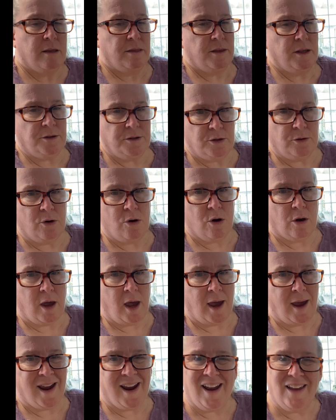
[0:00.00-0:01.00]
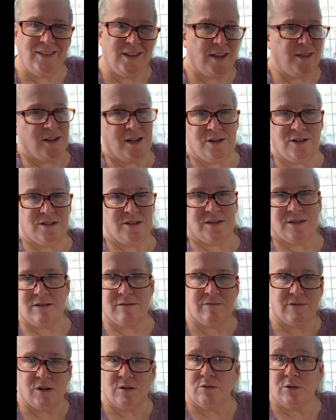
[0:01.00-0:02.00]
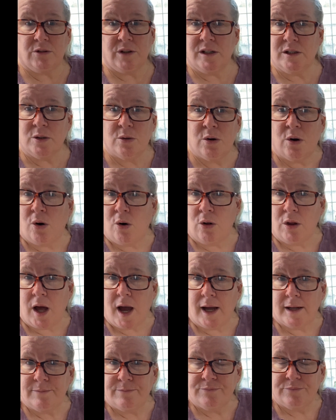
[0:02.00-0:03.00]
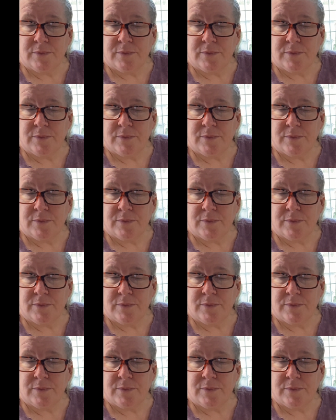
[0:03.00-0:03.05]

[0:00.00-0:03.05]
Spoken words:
they'll do okay, and then they just don't really do a whole lot.